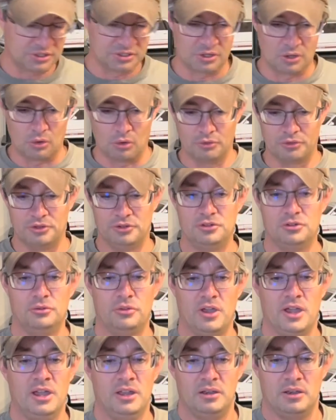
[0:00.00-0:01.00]
So to do
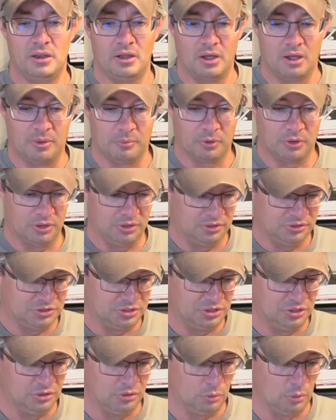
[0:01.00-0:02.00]
that, I'm going
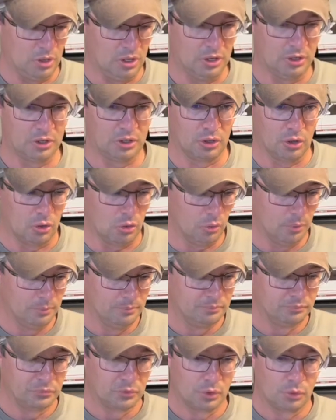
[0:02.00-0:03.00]
to go
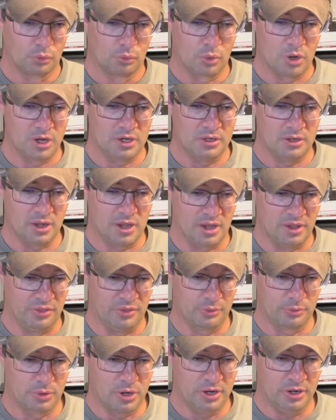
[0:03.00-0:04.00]
right on
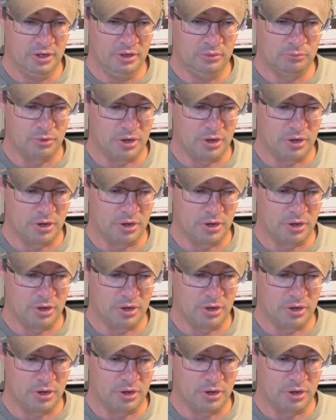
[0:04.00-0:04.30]
the rudder.